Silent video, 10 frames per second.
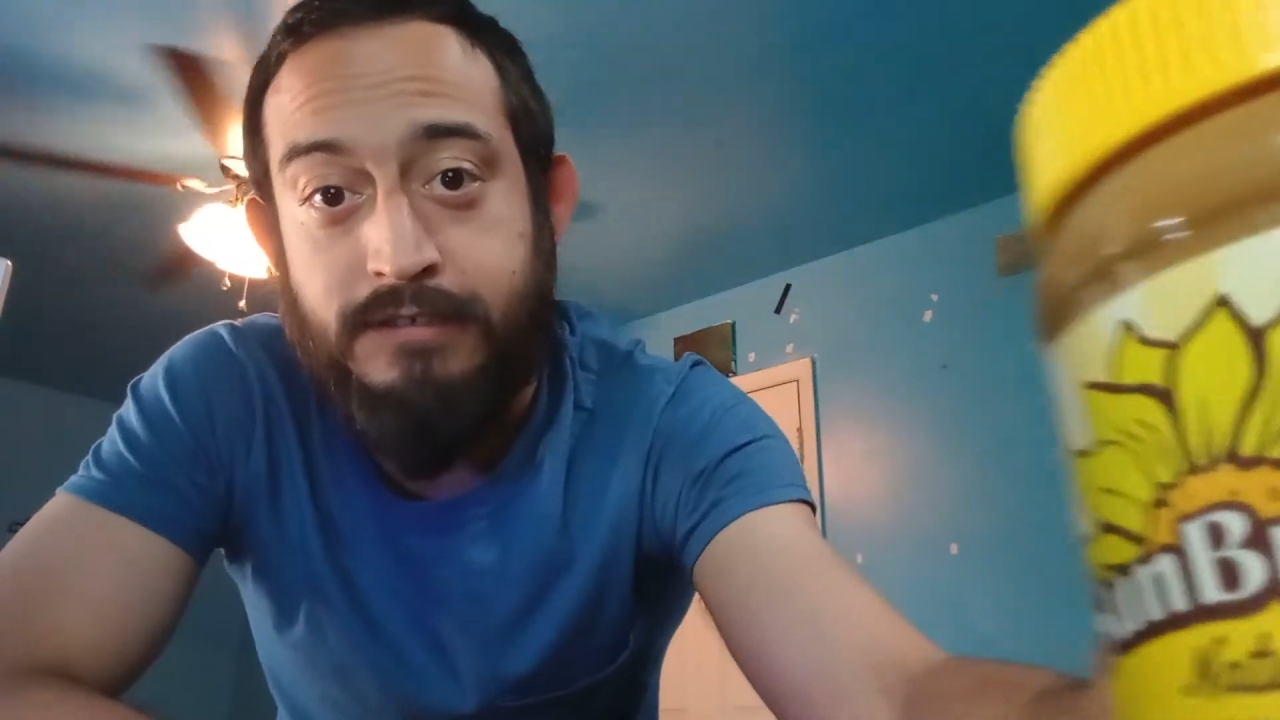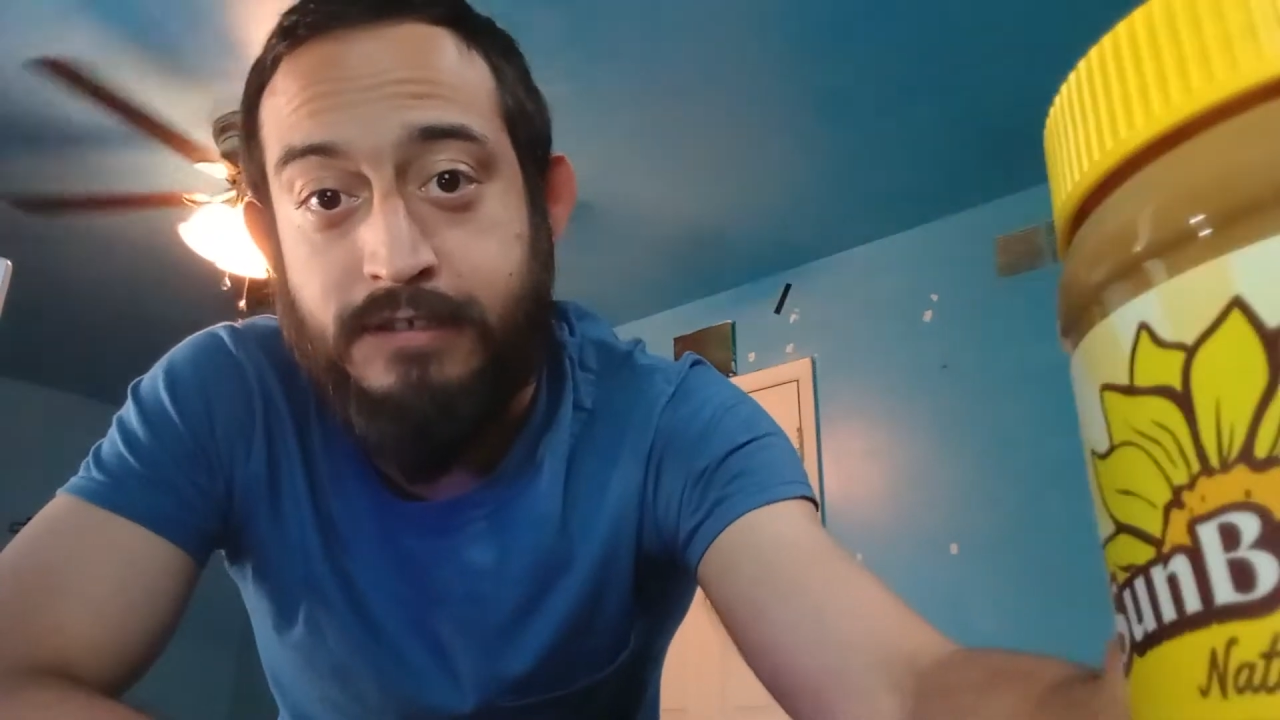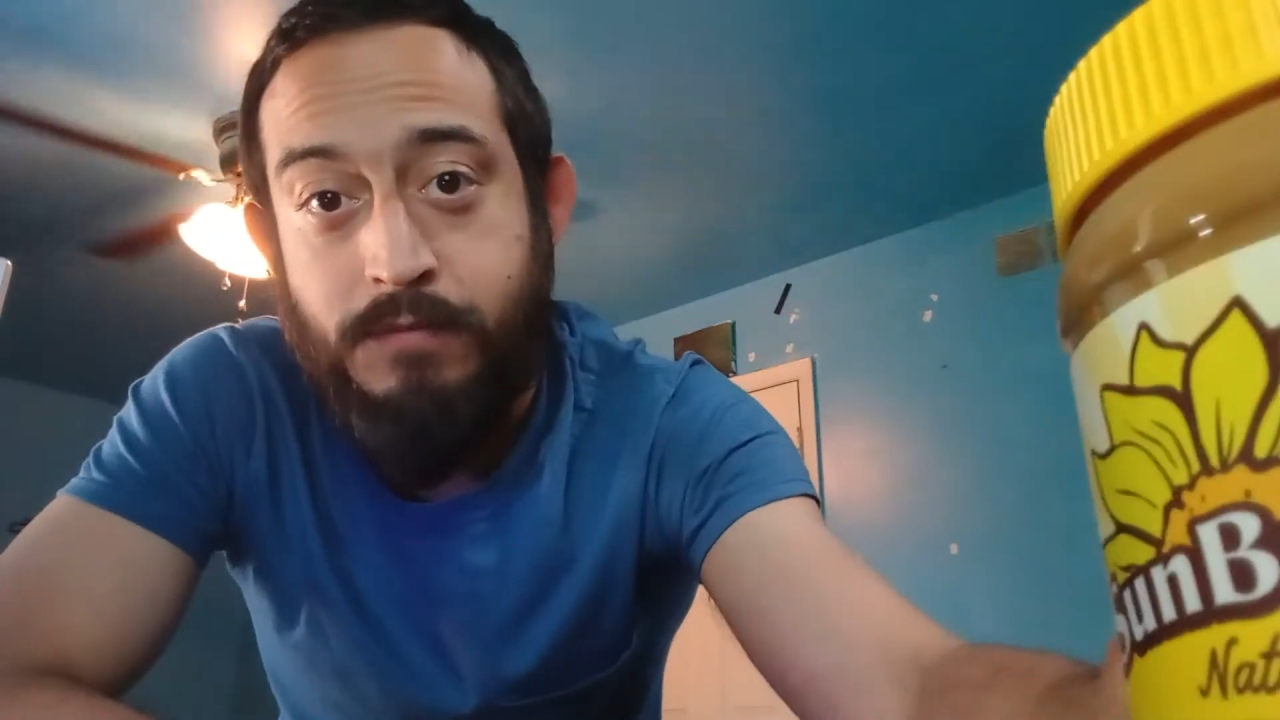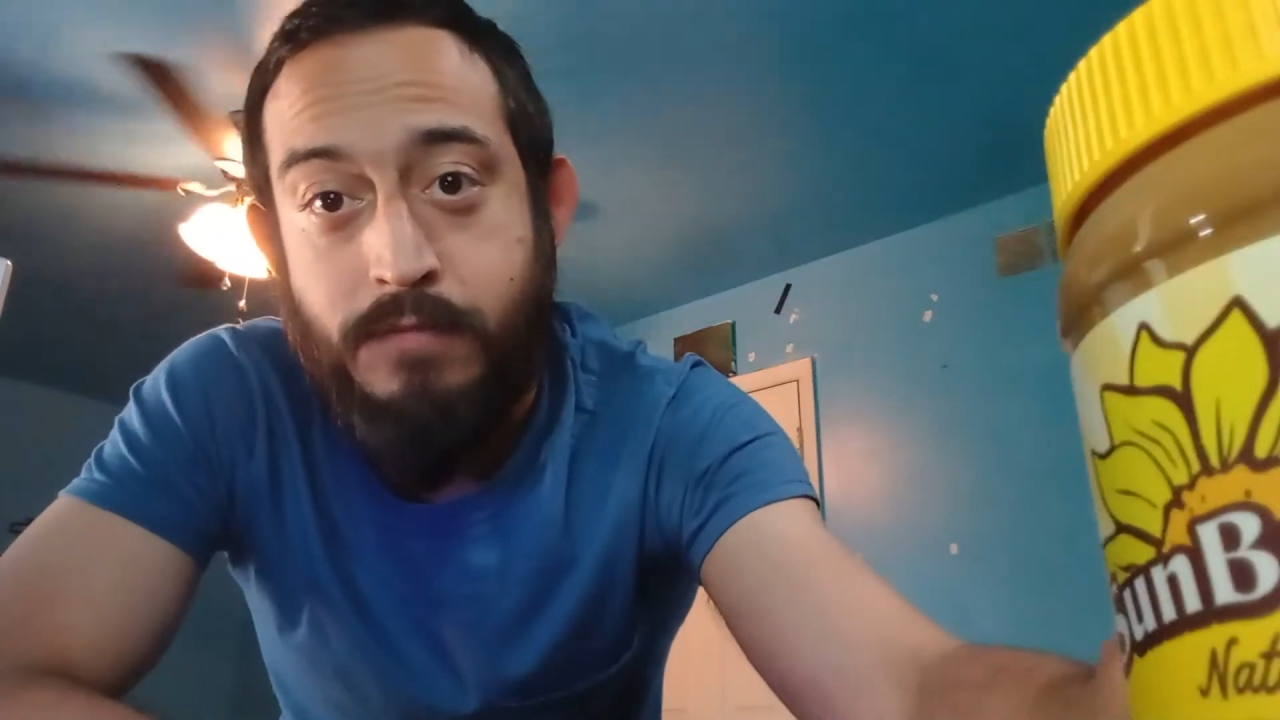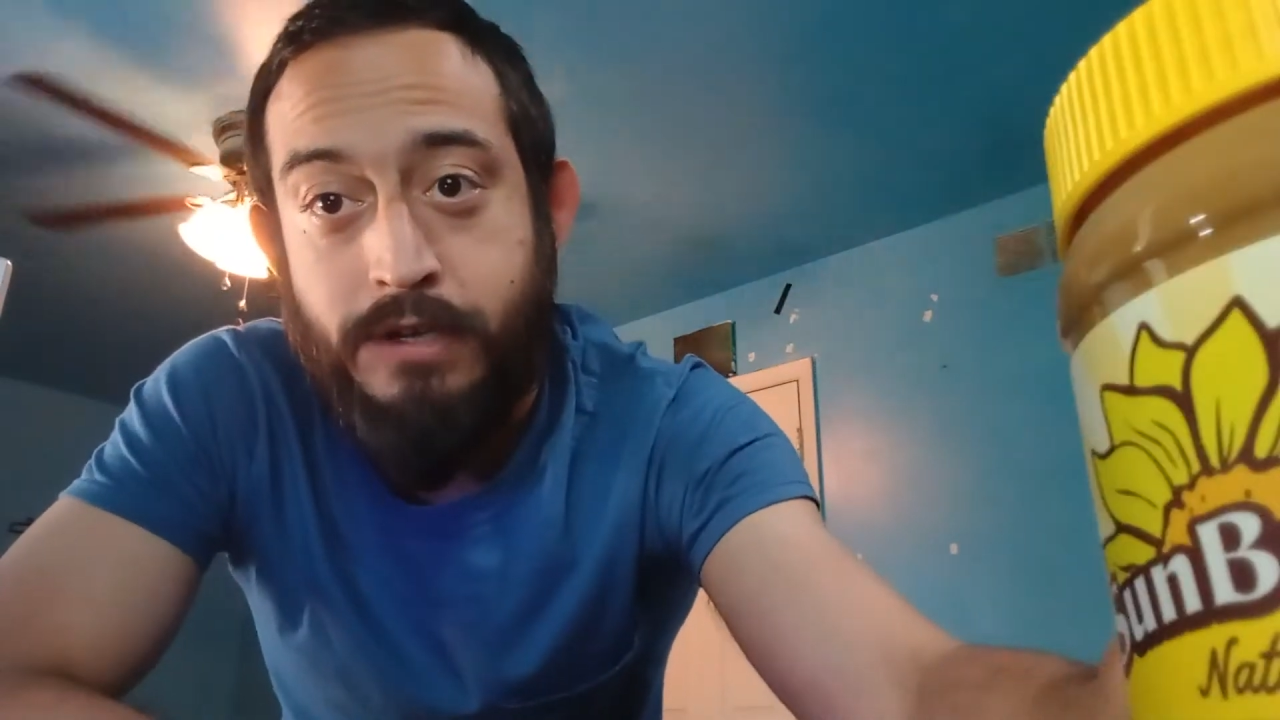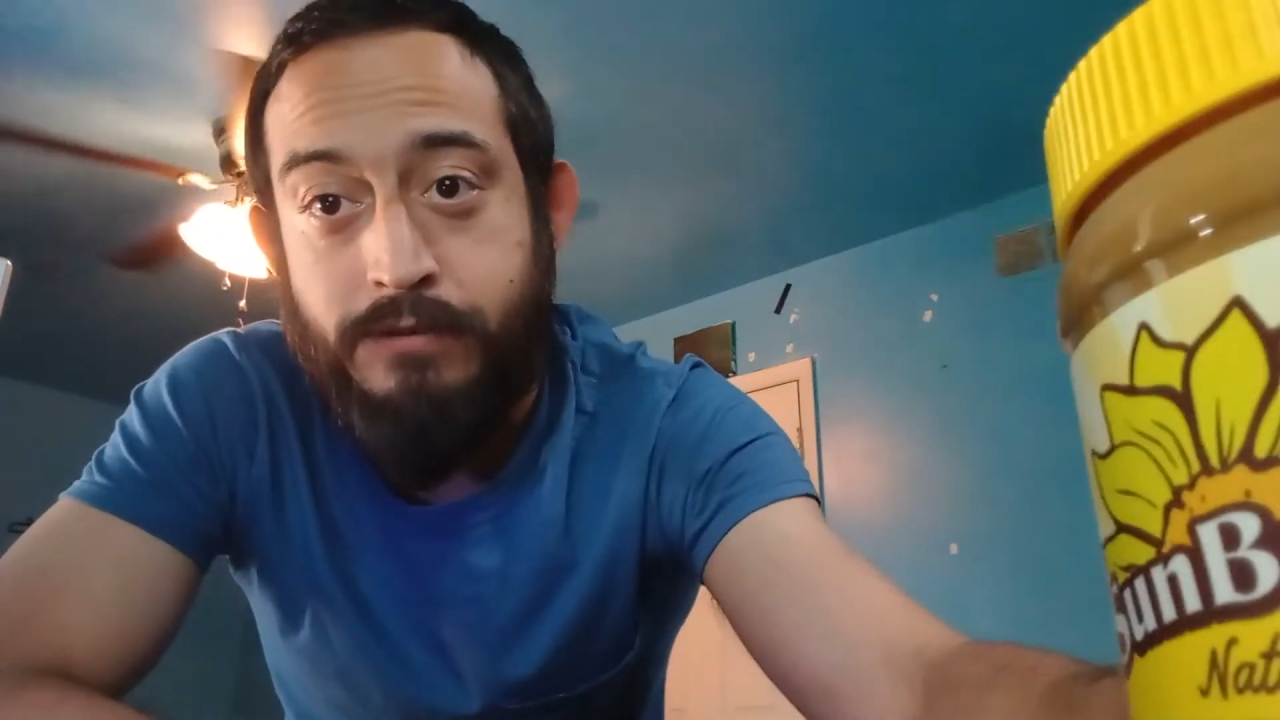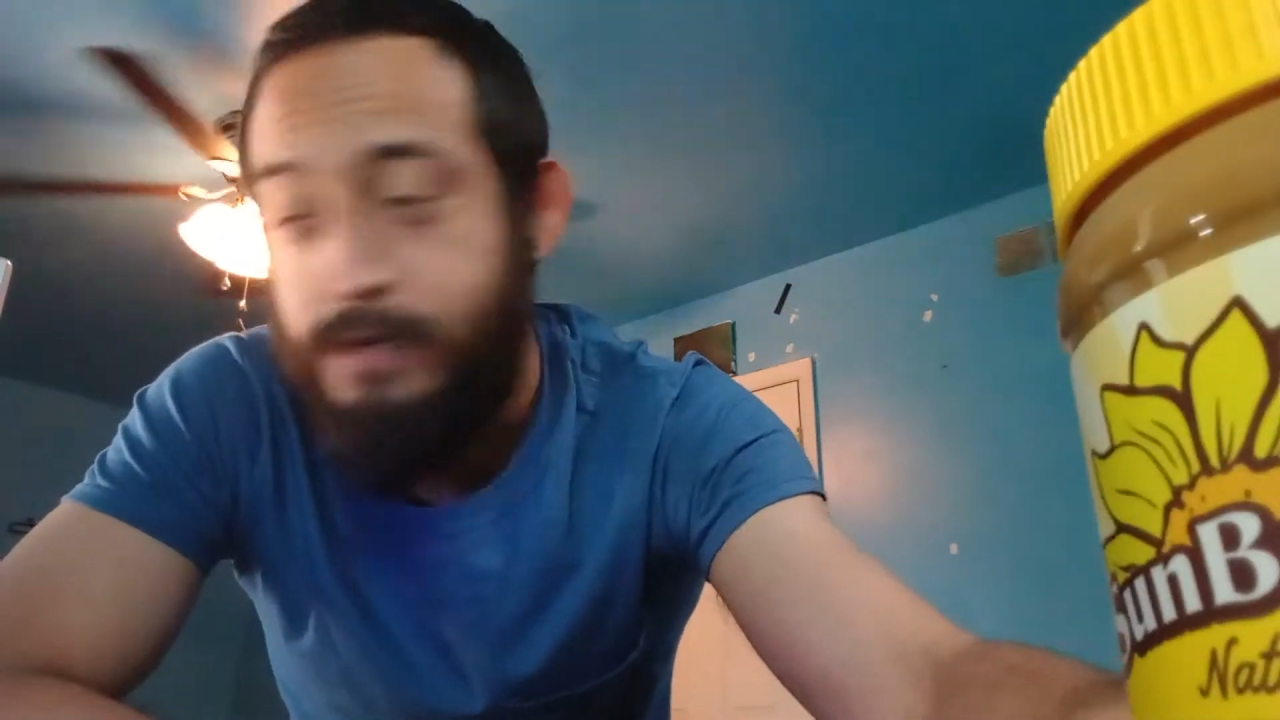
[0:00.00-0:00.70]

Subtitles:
SunButter